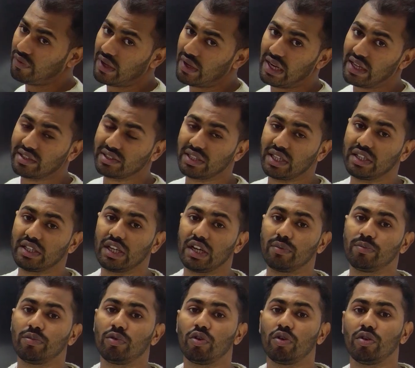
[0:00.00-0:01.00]

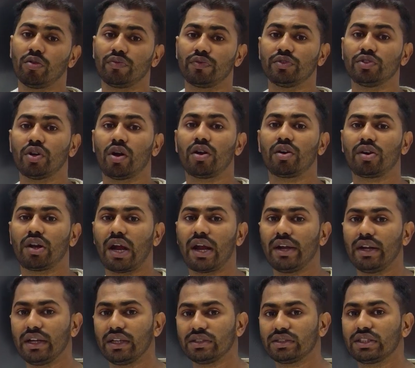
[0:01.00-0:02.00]
Alexander Pope, John
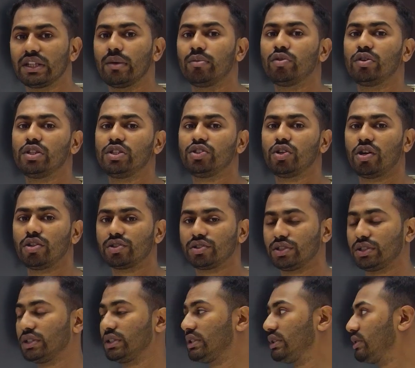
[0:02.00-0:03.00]
Dryden, Samuel
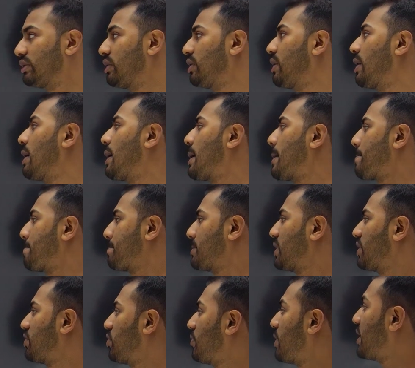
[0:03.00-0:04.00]
Johnson,
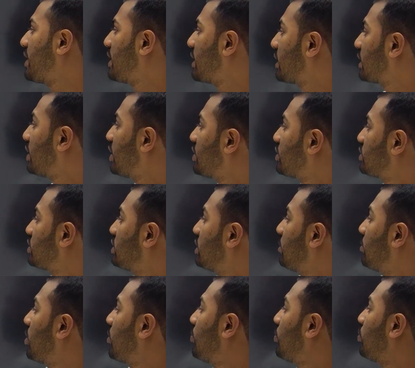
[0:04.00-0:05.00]
the romantic
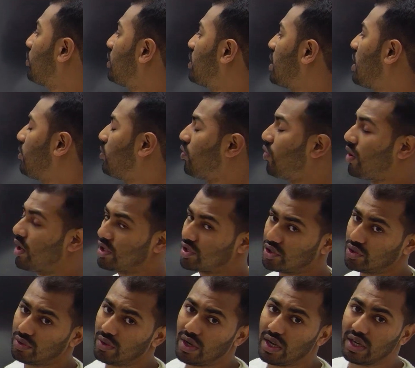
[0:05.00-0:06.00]
criticism of William
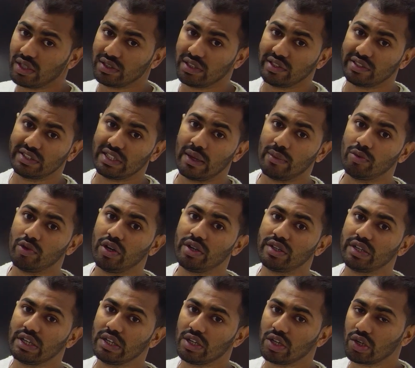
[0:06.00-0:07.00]
Wordsworth and Samuel
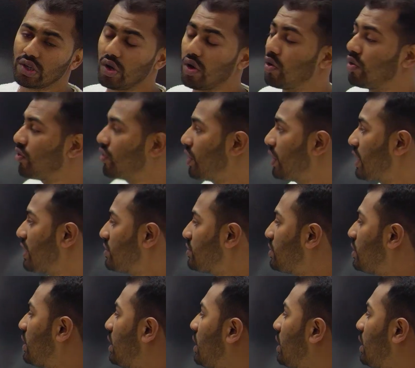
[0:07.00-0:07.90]
Taylor Coleridge,